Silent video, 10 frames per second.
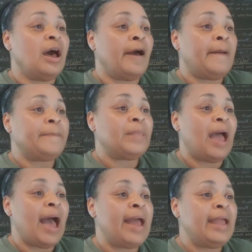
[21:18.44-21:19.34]
um,
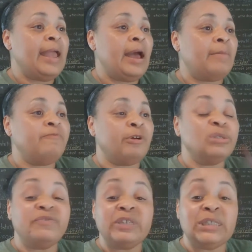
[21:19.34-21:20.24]
I am,
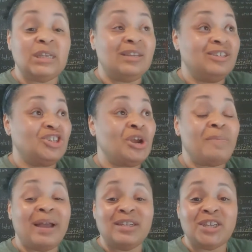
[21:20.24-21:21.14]
verse 15,
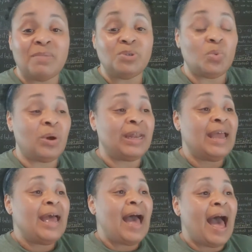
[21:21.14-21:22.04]
Jeremiah chapter
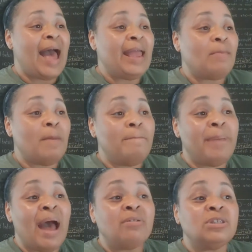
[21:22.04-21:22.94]
1, I am
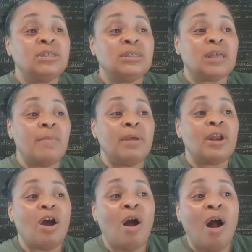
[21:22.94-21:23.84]
about to
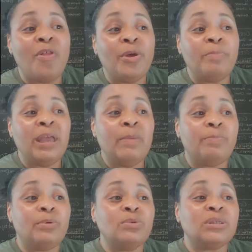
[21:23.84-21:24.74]
summon all the
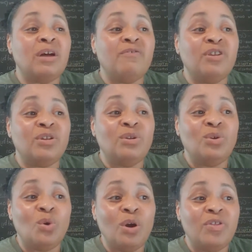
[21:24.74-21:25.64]
peoples of the
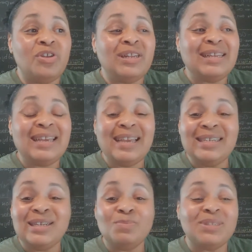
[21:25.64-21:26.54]
northern
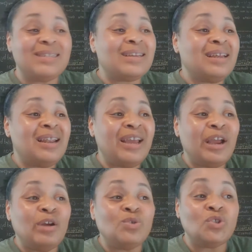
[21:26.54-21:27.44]
kingdoms,
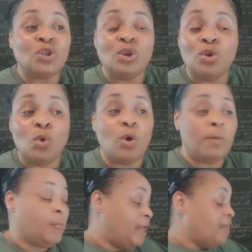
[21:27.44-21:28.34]
declares the
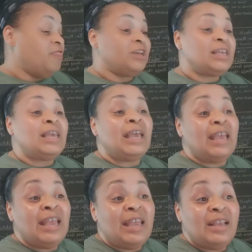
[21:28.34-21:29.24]
Lord. The
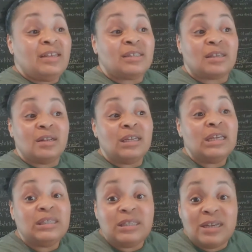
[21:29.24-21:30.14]
kings,
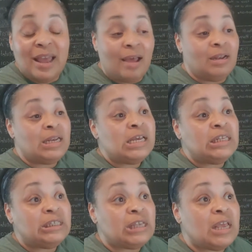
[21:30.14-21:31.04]
listen now,
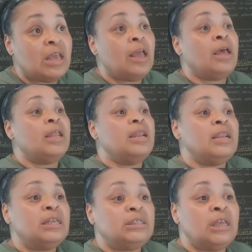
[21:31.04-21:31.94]
listen,
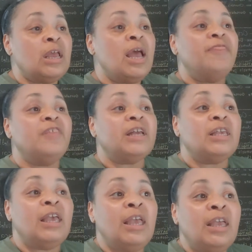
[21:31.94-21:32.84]
listen. The
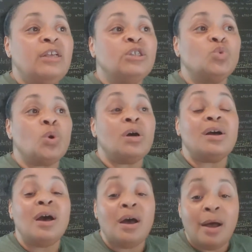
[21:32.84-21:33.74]
kings
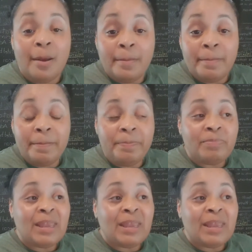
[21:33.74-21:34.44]
will come